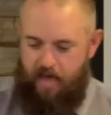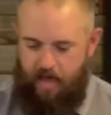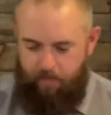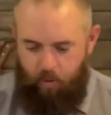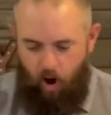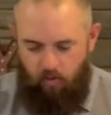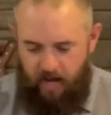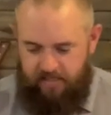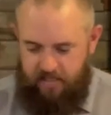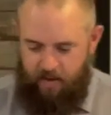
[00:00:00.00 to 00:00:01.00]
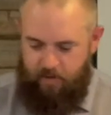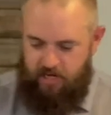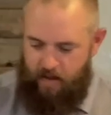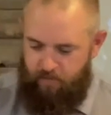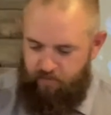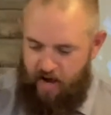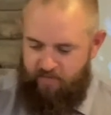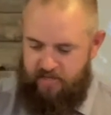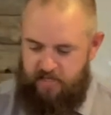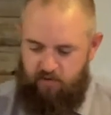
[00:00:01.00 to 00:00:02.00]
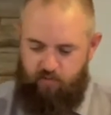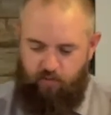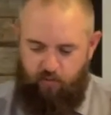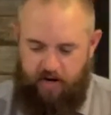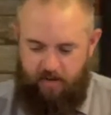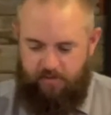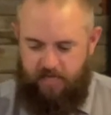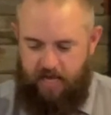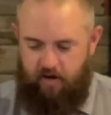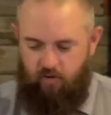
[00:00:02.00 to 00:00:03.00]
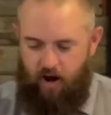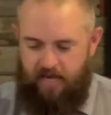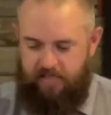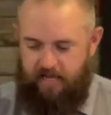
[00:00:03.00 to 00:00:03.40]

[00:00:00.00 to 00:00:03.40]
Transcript: And Paul writes to them in chapter 5, and he says, For freedom's sake, Christ